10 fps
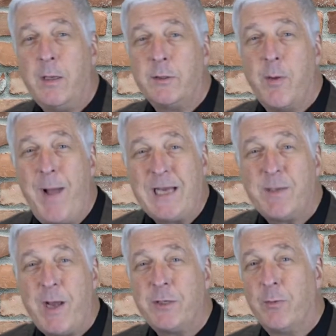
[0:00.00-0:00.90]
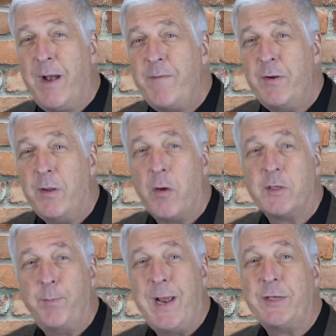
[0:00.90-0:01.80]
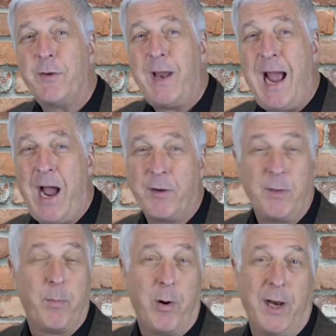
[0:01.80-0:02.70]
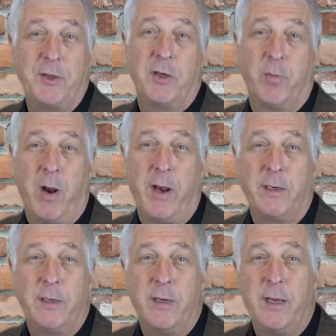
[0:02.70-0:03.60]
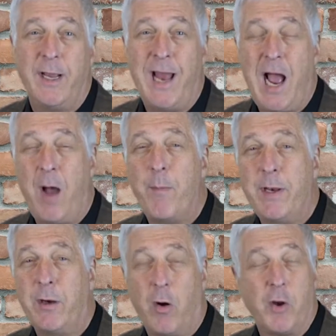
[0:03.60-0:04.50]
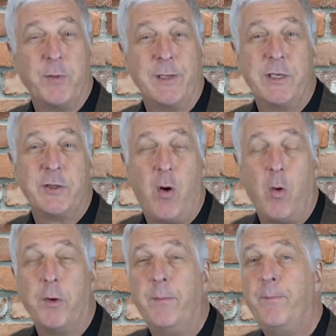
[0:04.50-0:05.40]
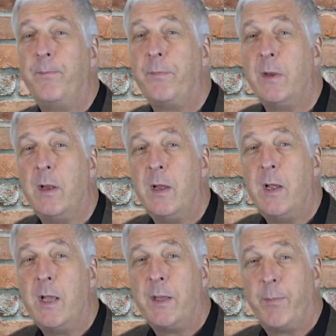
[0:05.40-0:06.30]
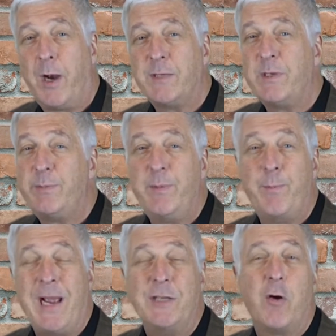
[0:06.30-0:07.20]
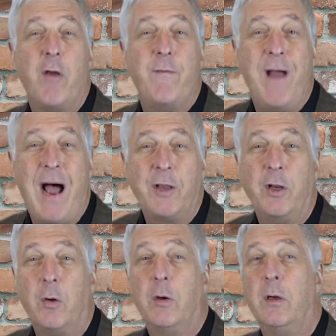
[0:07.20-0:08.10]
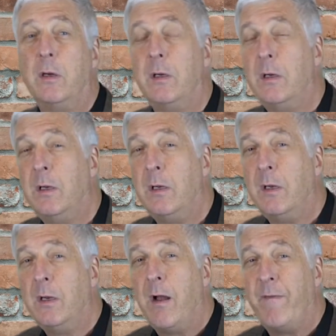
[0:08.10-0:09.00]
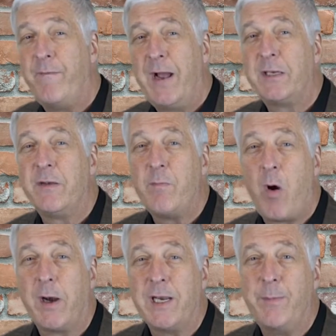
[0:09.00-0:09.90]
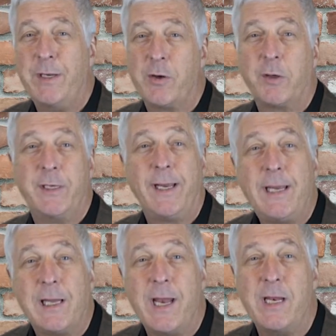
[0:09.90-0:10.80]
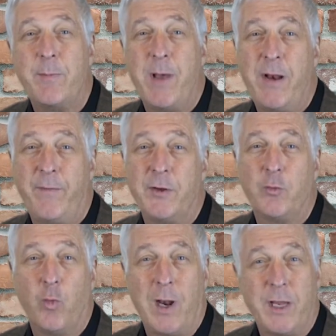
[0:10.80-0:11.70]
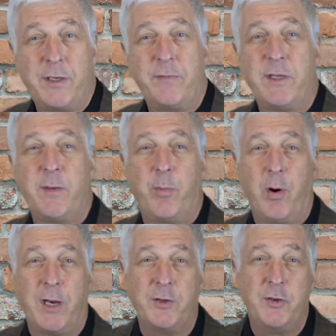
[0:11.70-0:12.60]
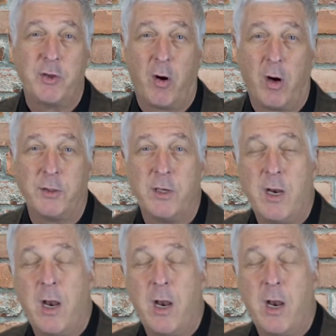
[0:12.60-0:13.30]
So maximizing revenue, though, is based on how you price your product and how many are ultimately sold. The price must be based on value. Effective marketing means articulating the benefits relative to the price you charge,